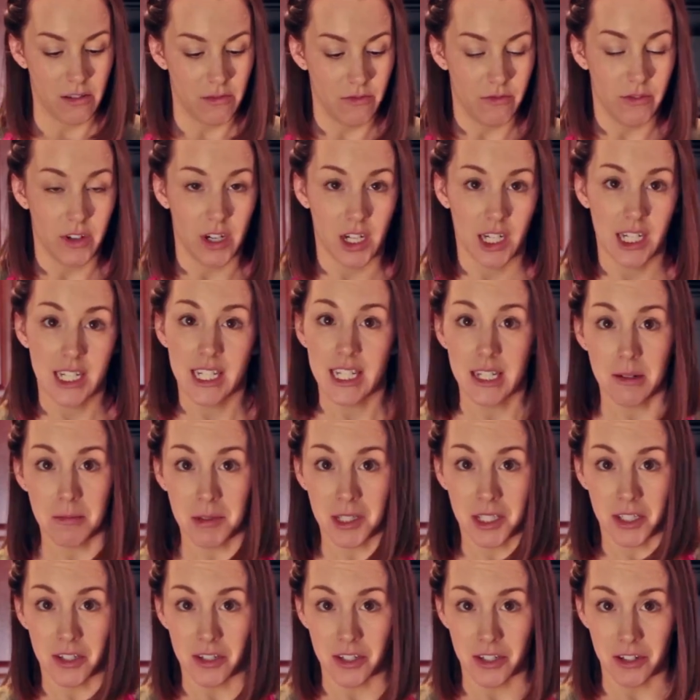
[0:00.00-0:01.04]
Very
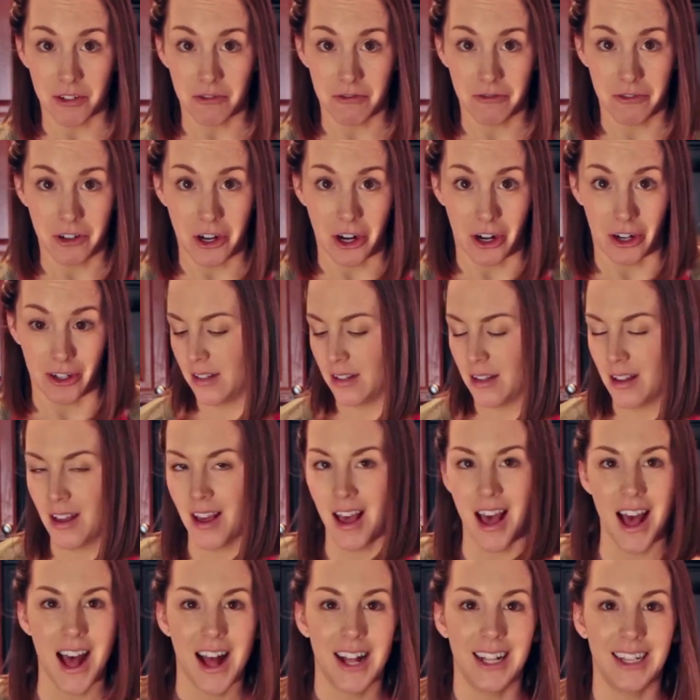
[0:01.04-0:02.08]
similar so far.
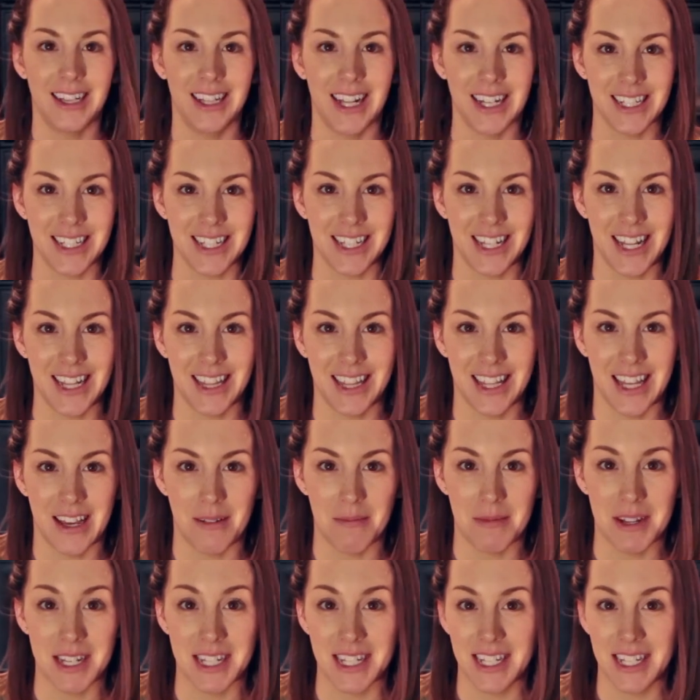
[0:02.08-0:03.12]
Let's let
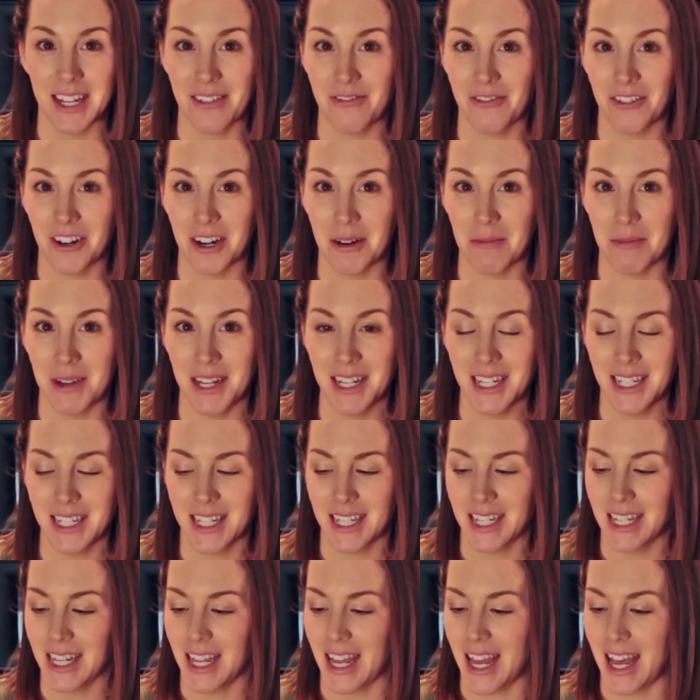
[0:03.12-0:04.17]
them sit for a bit
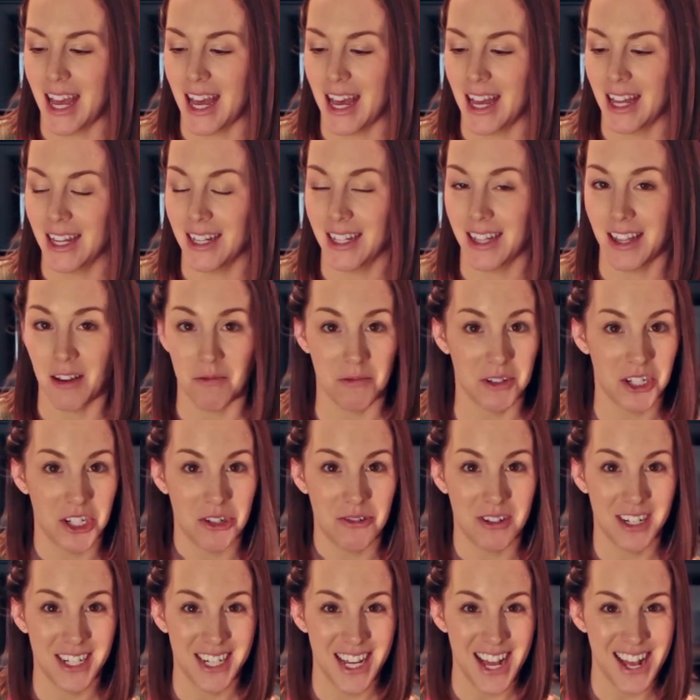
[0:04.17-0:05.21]
and then we'll do
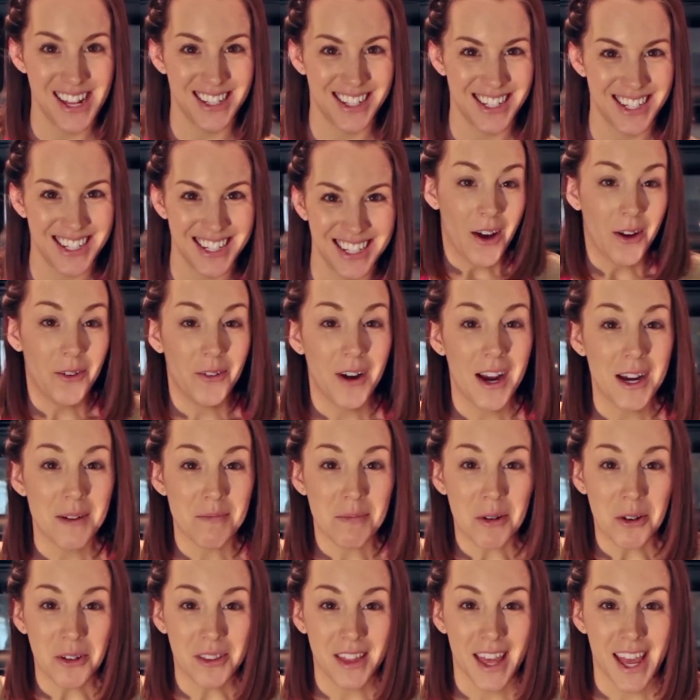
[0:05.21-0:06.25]
our test. All right,
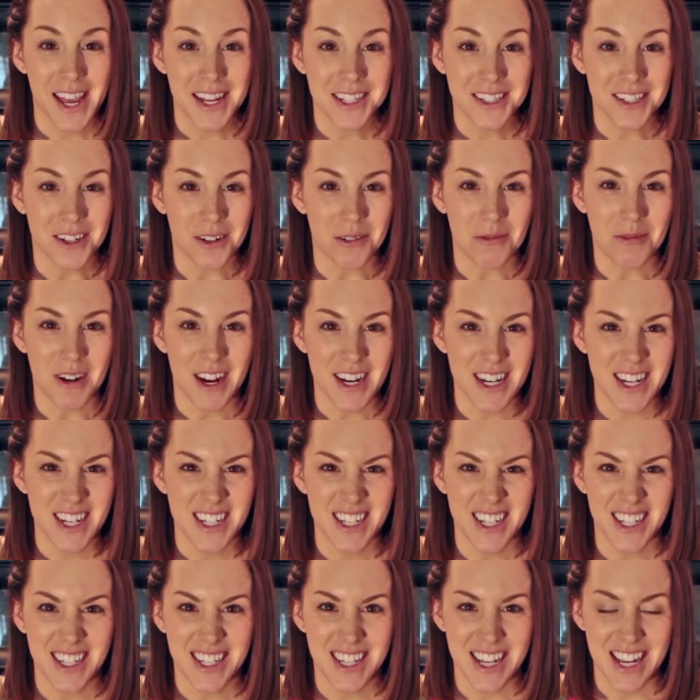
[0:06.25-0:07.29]
both cakes are ready
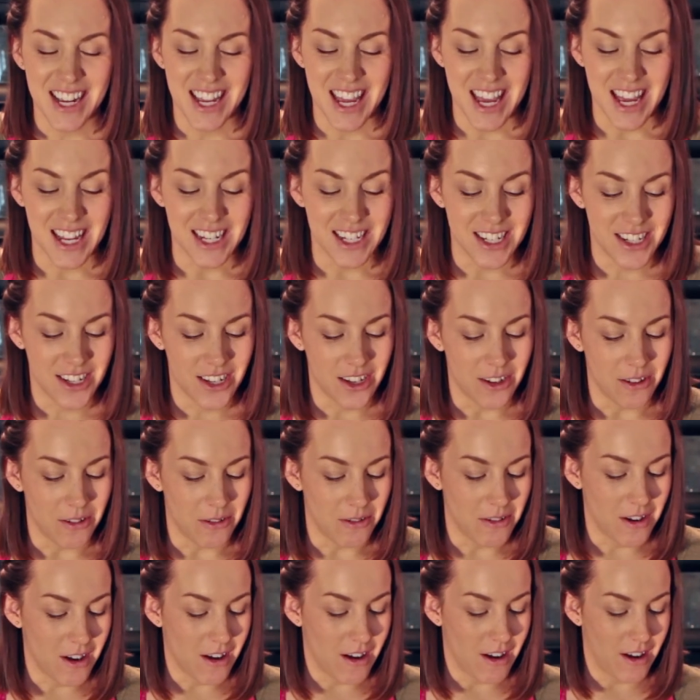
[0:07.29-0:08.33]
to dig into.
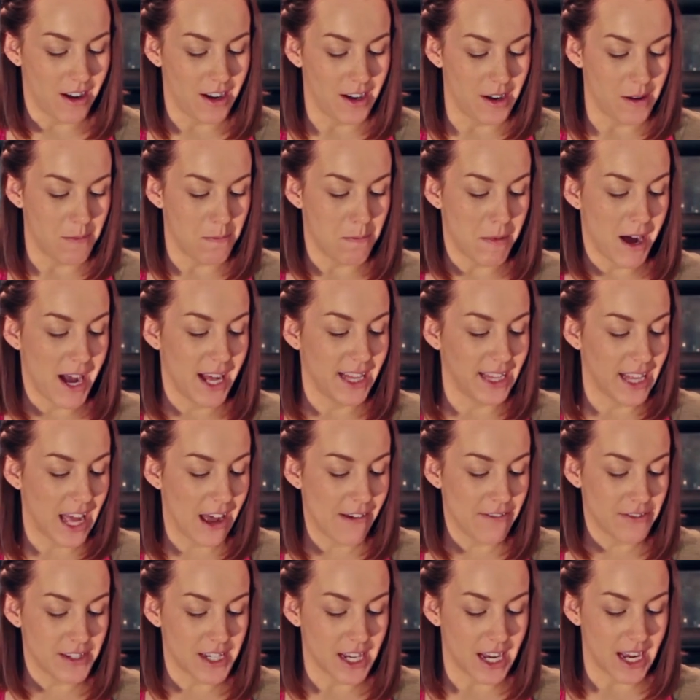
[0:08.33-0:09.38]
On my
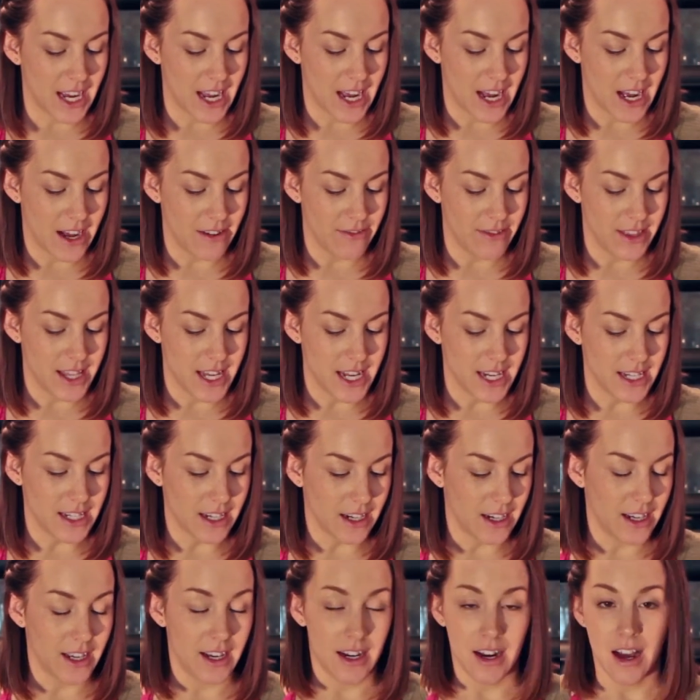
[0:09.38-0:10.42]
left, I have the
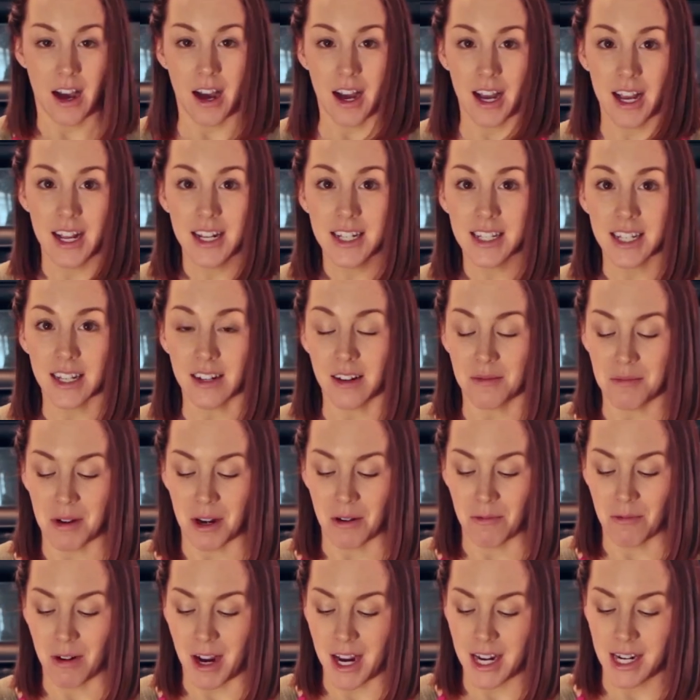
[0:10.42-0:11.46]
Duncan Hines, and on
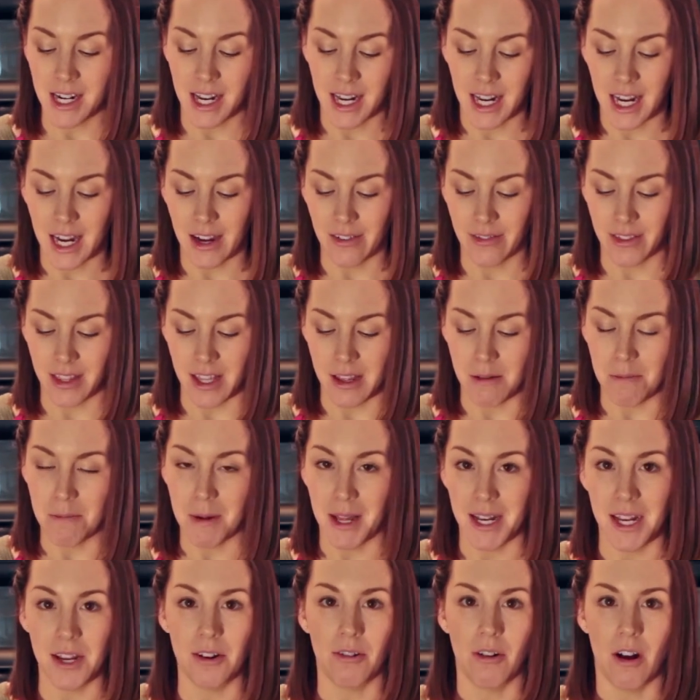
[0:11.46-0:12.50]
my right, I have the
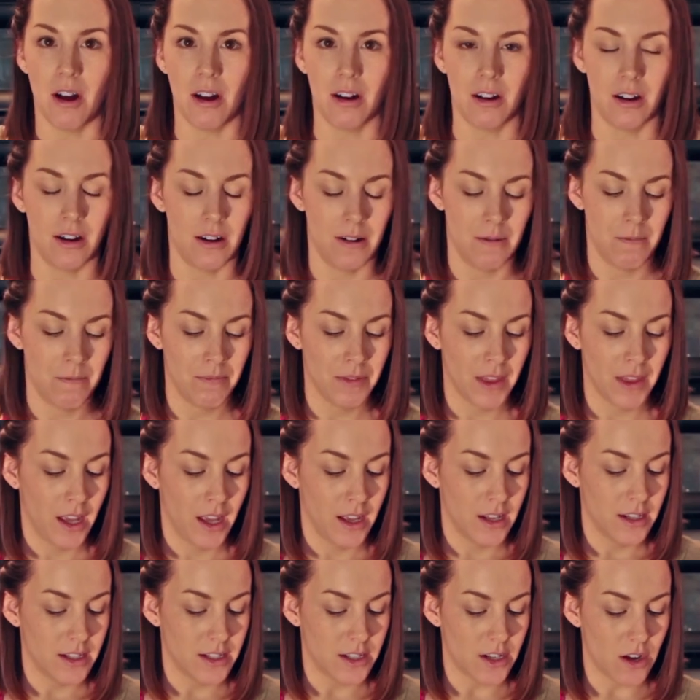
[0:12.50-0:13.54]
Betty Crocker.
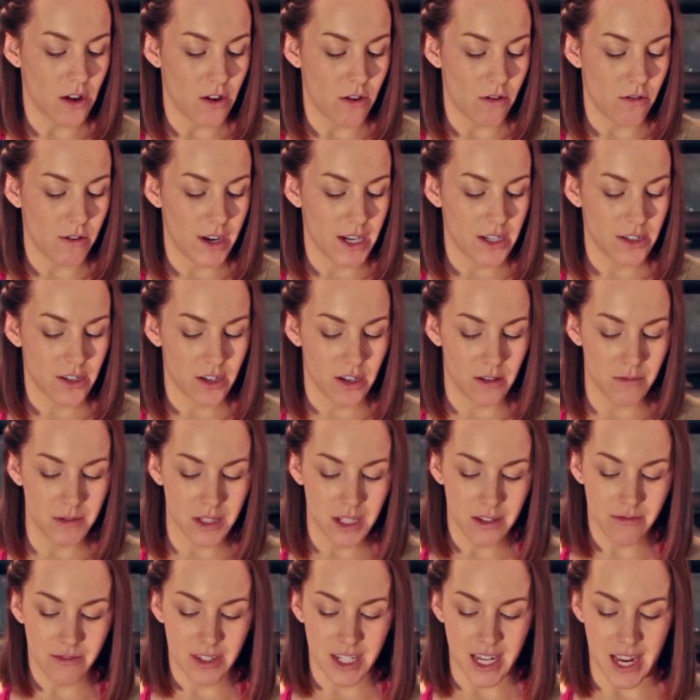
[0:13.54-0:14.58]
So in
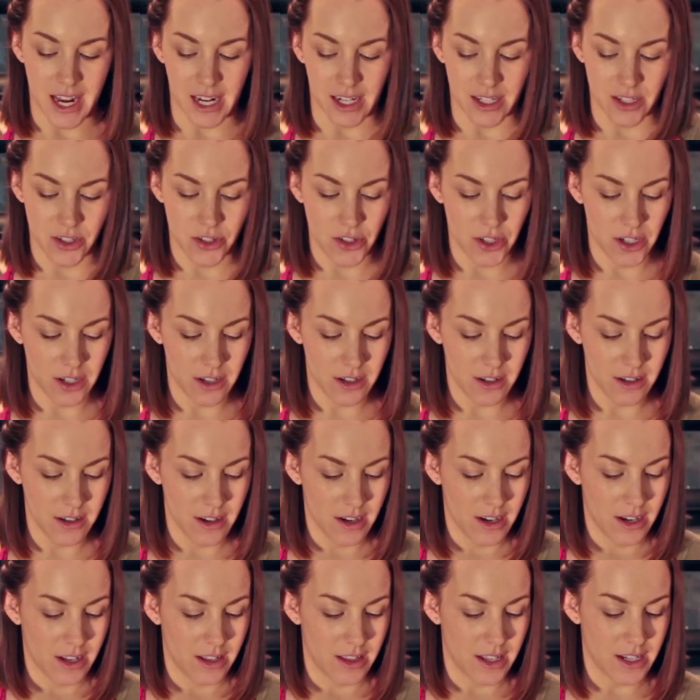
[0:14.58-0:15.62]
terms of texture,
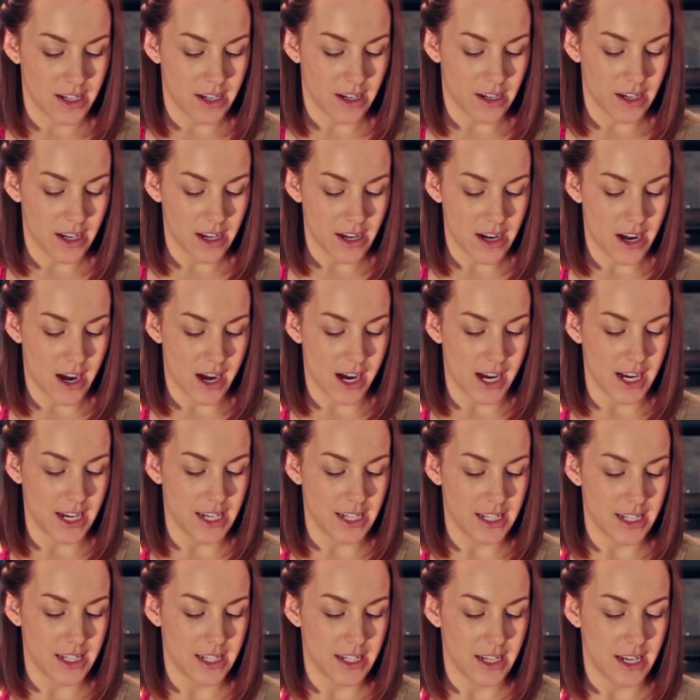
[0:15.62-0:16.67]
the Duncan
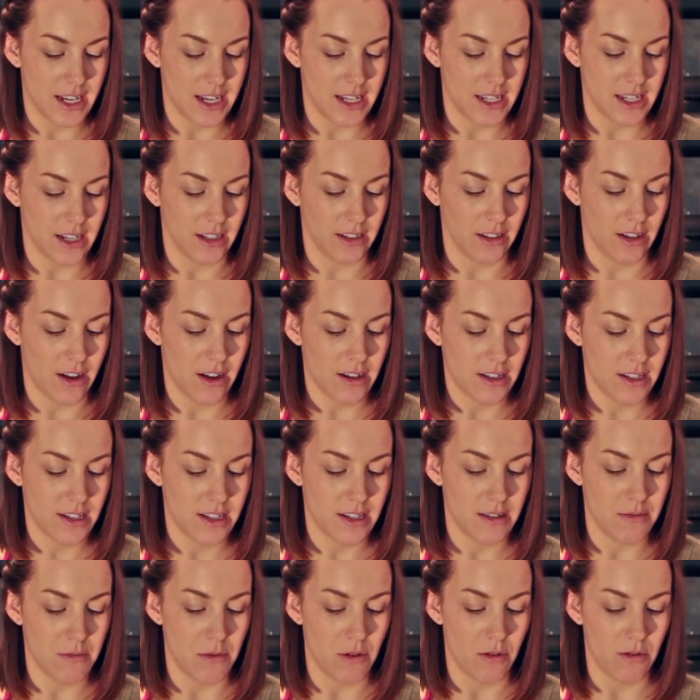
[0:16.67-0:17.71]
Hines is a lot
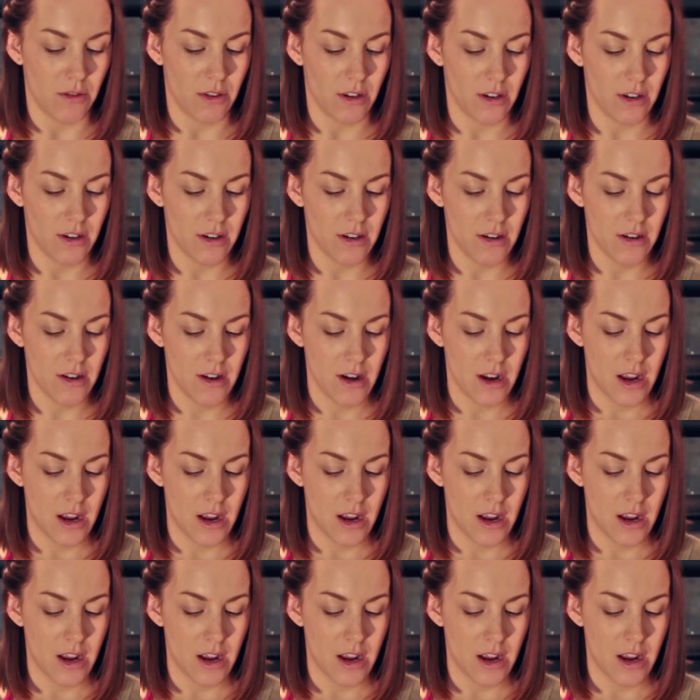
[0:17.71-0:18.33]
smoother.